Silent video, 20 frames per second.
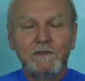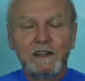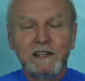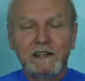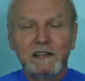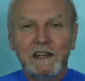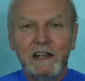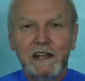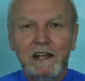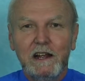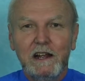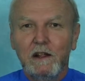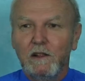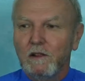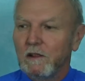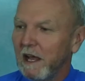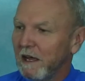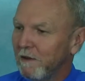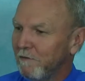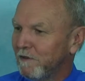it,
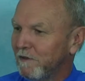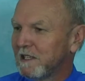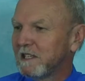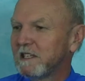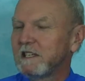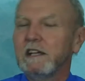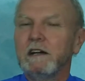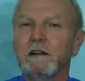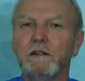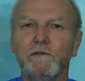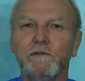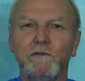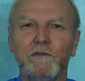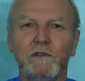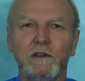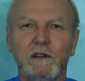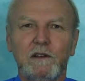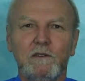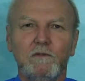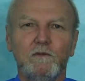life itself
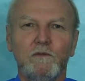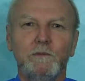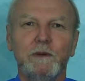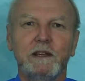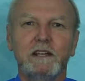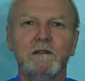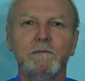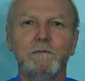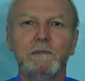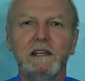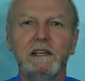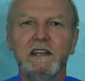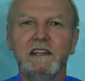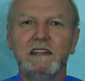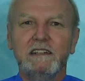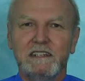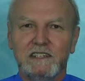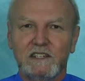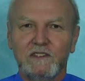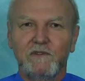would become
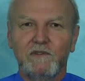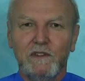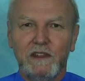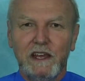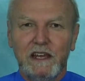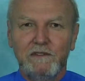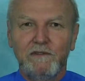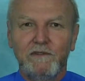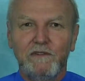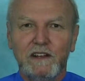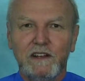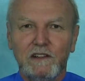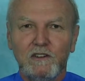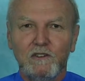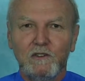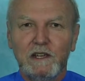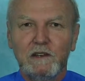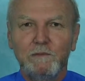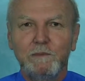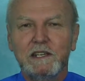meaningless for that fellow.
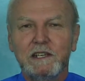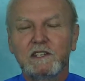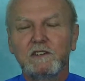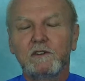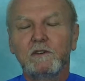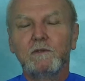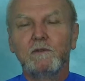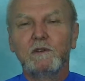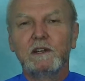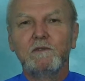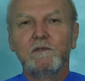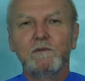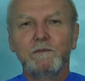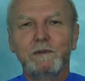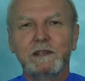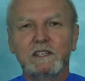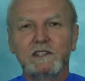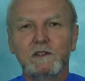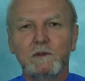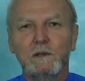He would be
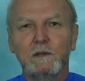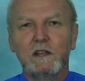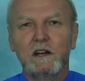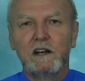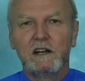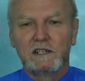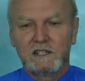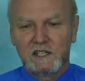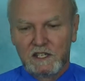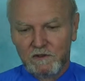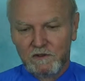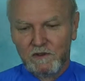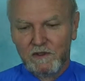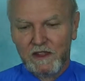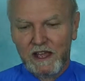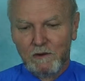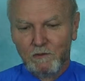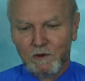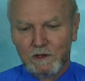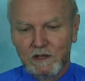so lost
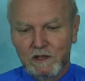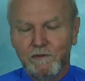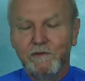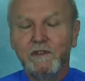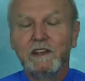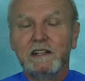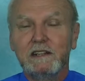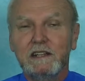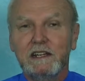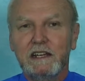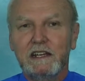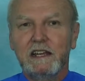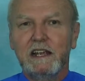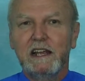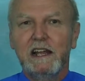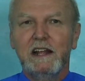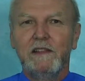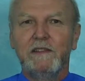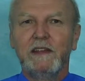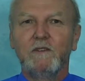that with the feeling
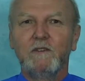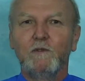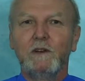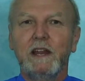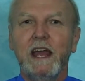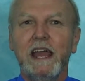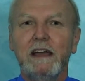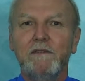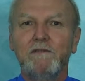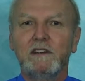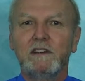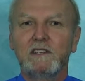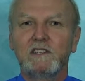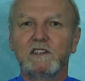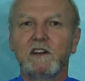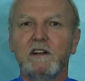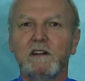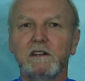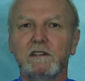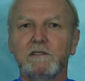they would have in his
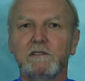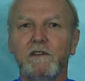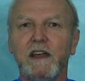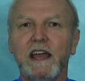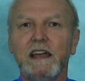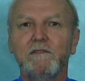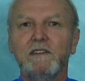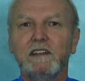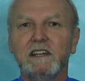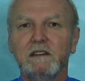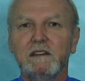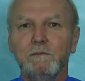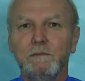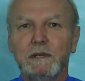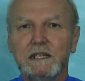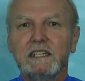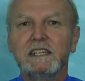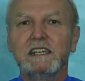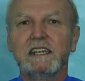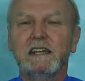heart of having it
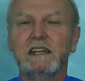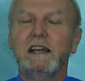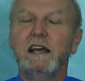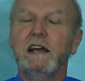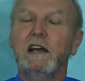missing.